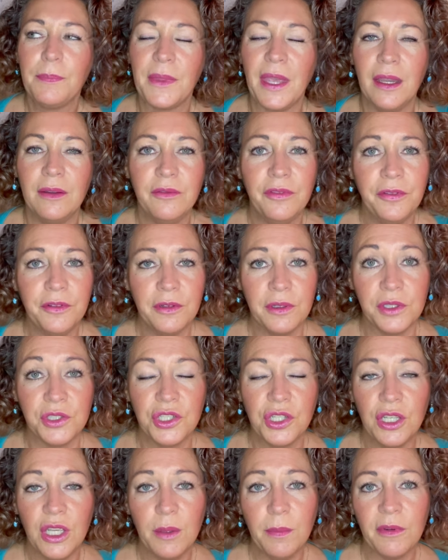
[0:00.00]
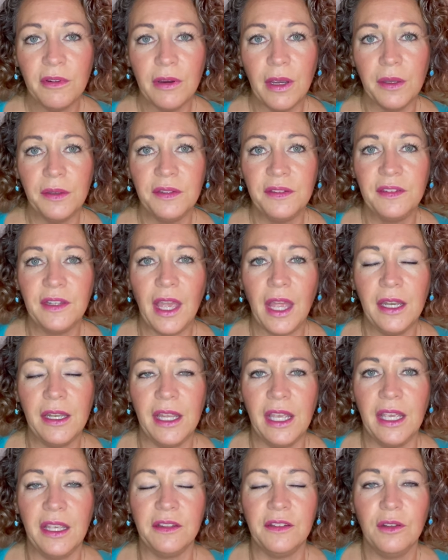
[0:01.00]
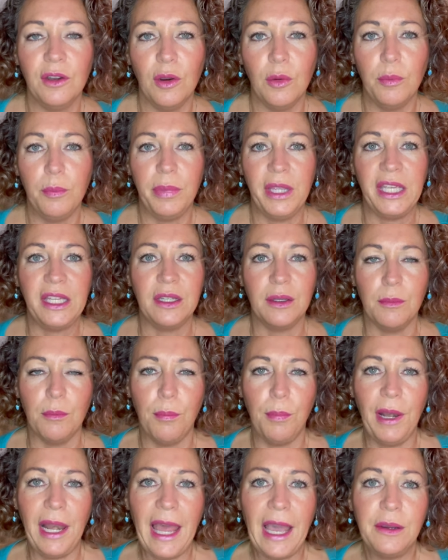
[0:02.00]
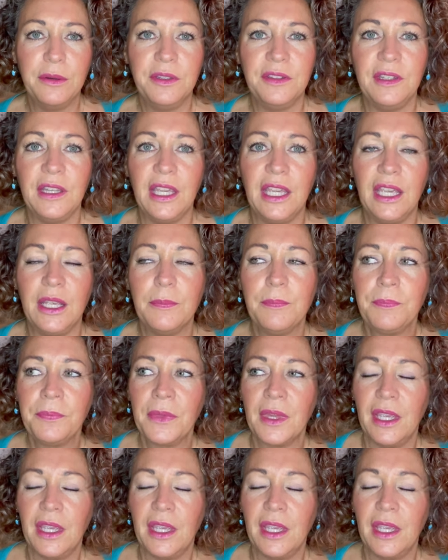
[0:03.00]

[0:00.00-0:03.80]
And for a tuberose scent, it is not big and blousy.